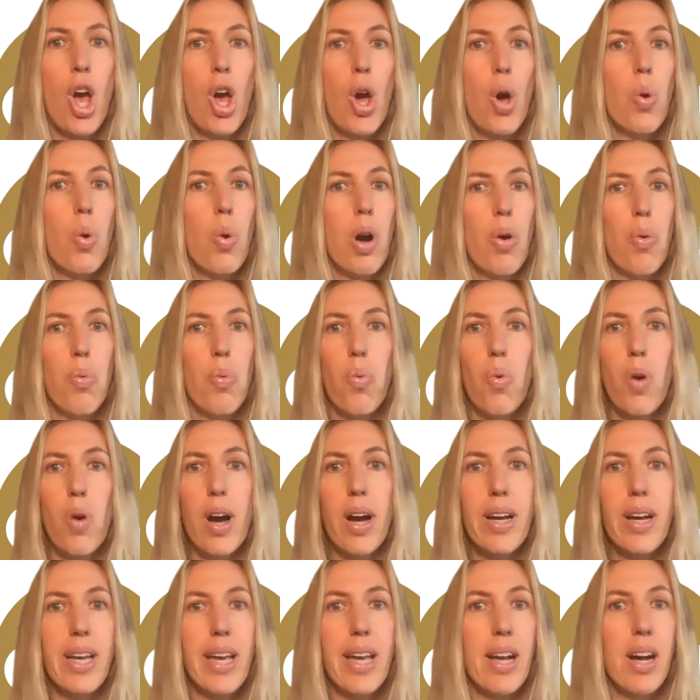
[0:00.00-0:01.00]
who are
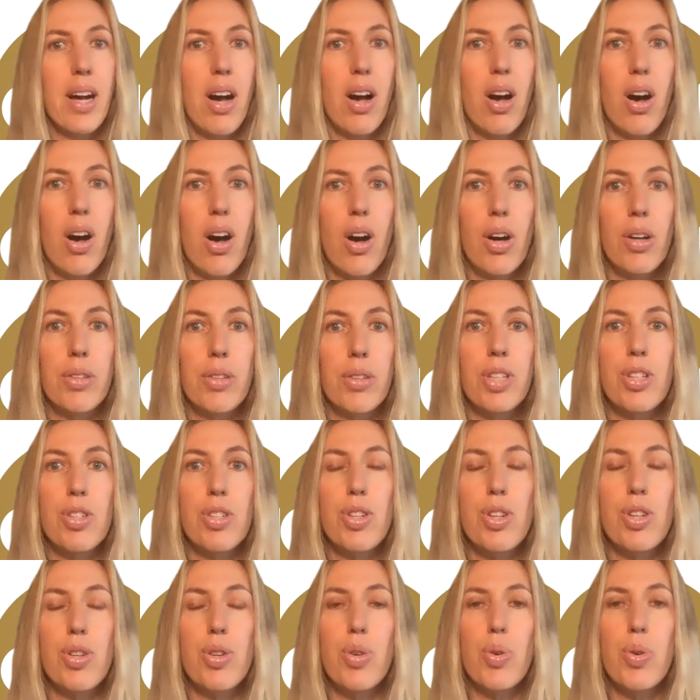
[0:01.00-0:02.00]
working hard
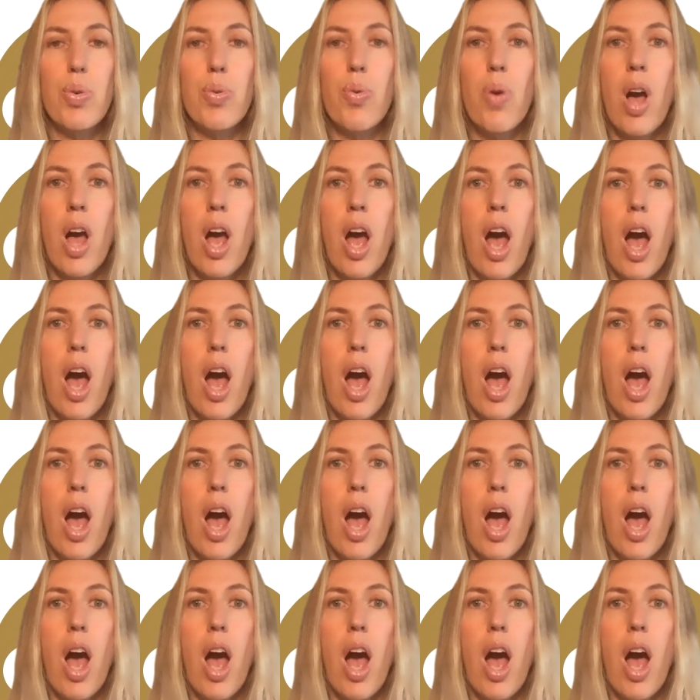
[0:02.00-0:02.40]
to